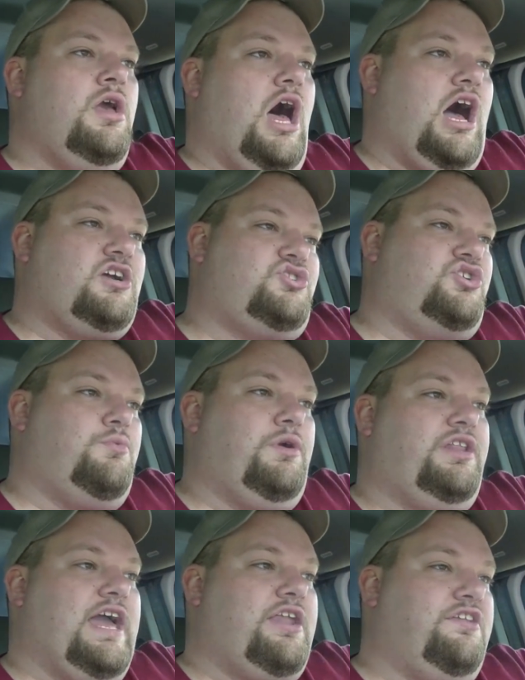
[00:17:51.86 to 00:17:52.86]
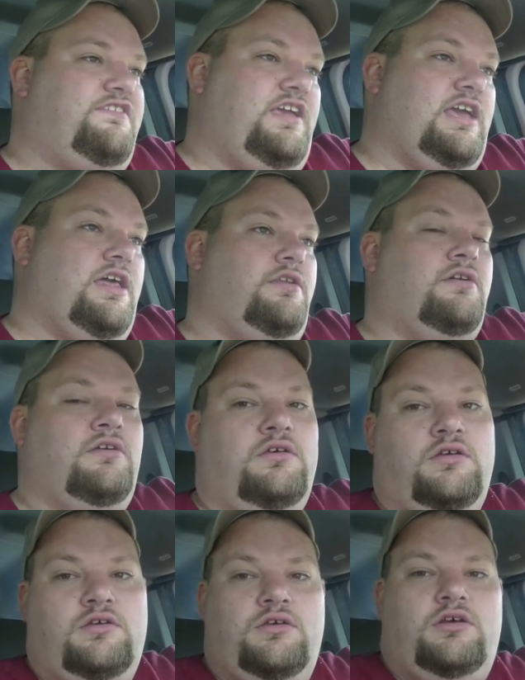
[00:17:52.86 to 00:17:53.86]
Oxygen went down to 10.
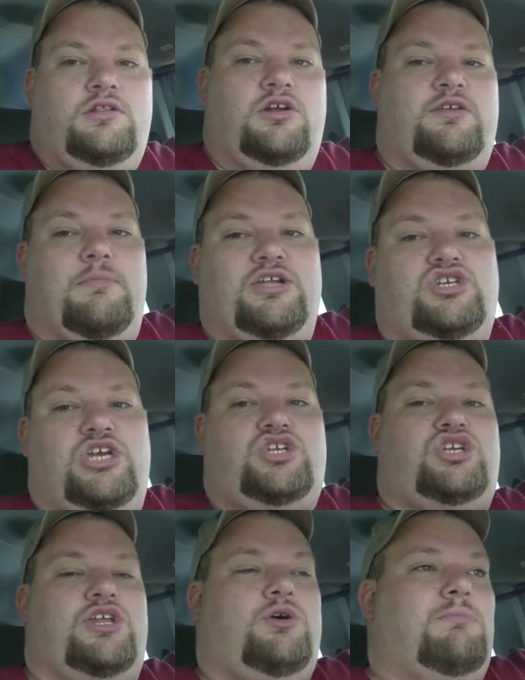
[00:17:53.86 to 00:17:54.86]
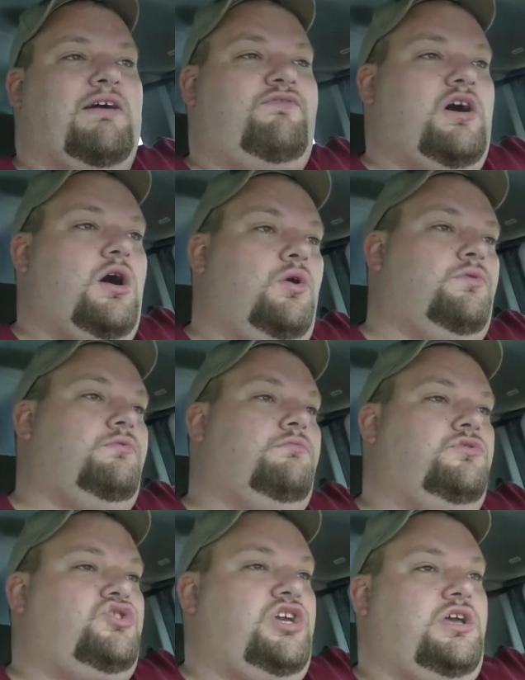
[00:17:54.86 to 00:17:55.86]
Looked at my cheat sheet on my
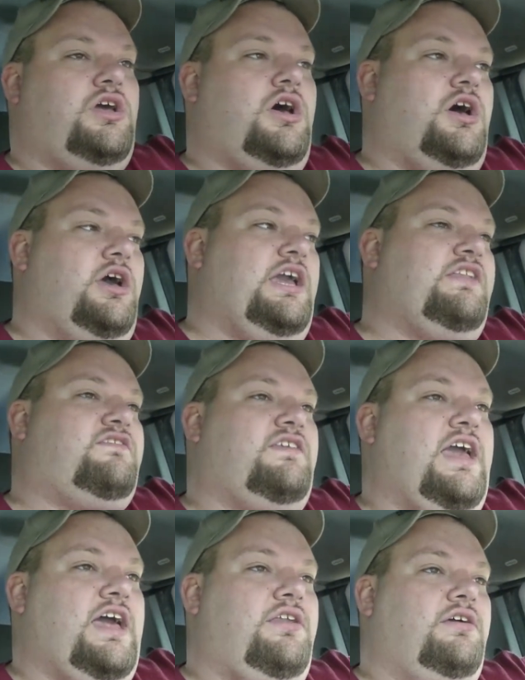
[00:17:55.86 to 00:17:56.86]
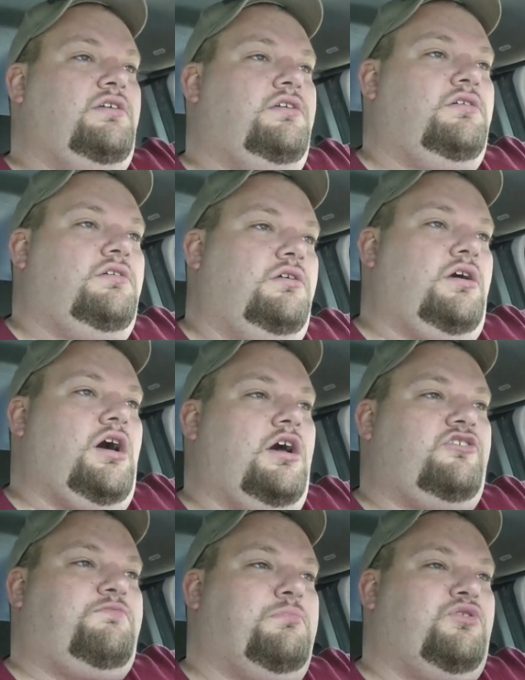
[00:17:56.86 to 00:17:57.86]
phone. It said
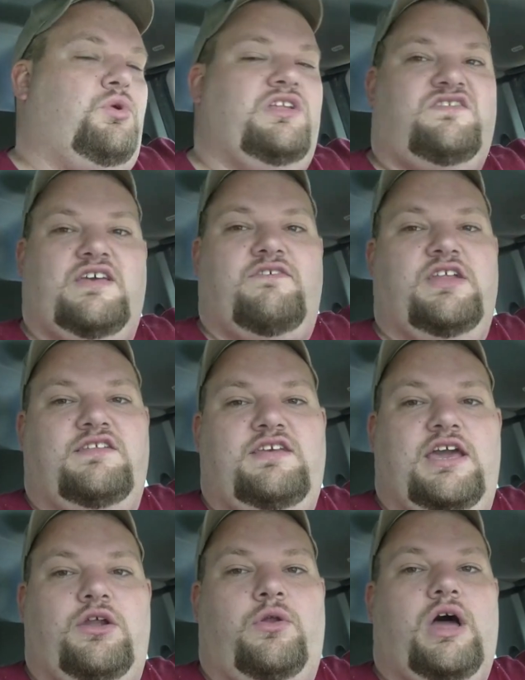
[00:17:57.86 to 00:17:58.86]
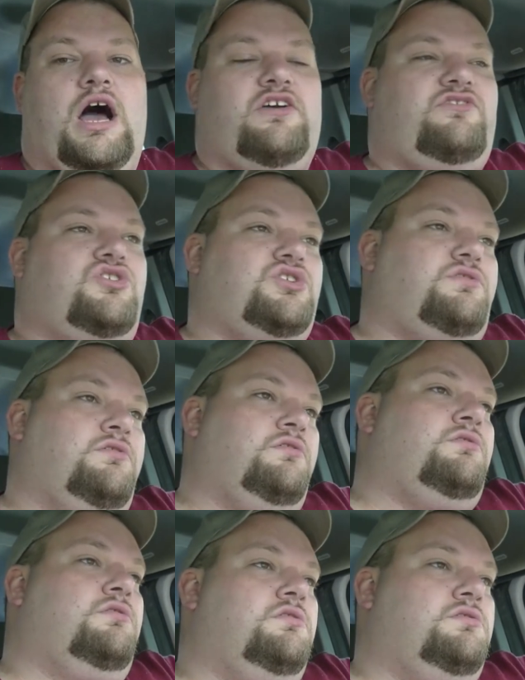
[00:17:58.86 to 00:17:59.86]
between 7 and 10 on the oxygen.
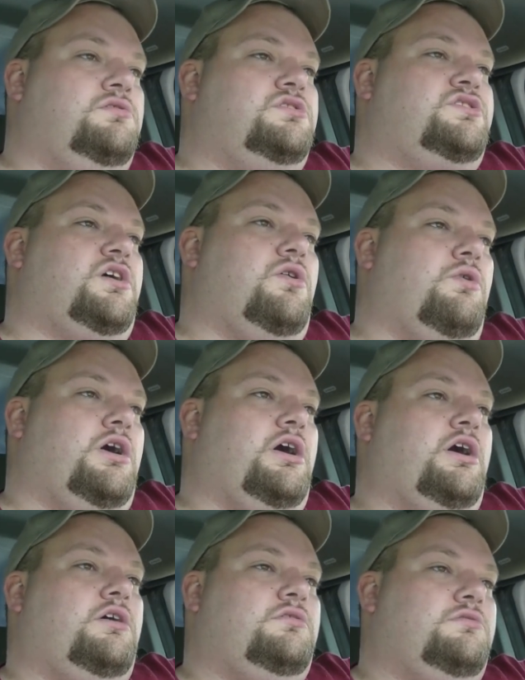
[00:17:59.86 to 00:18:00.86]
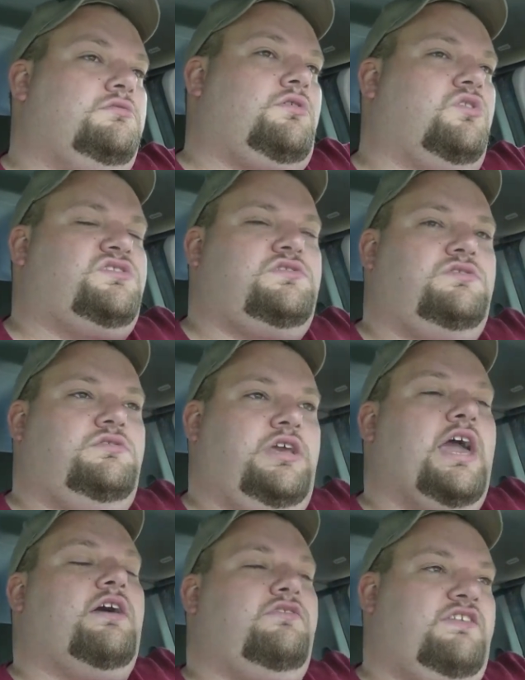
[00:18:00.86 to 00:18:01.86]
So,
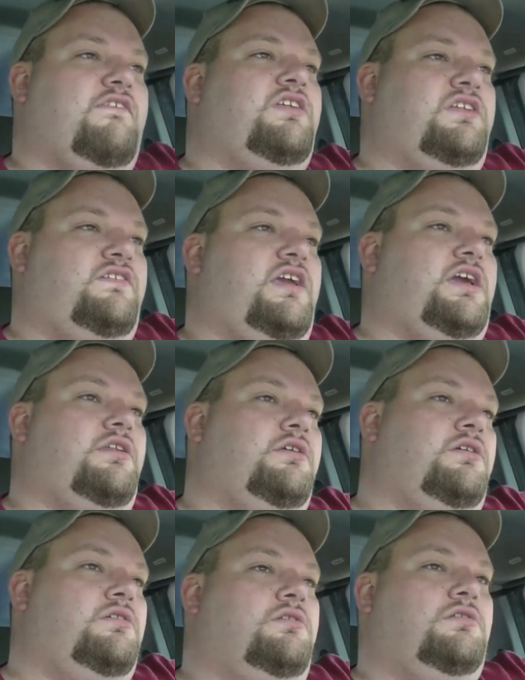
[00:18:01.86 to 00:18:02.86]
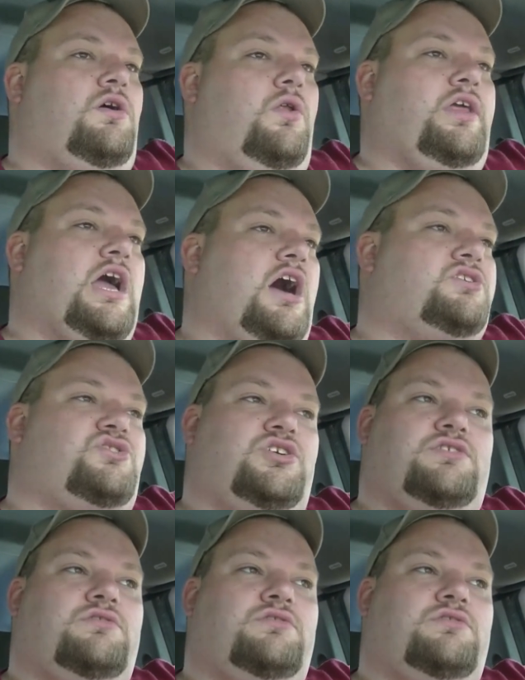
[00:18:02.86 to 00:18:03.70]
7 and 10 on the oxygen.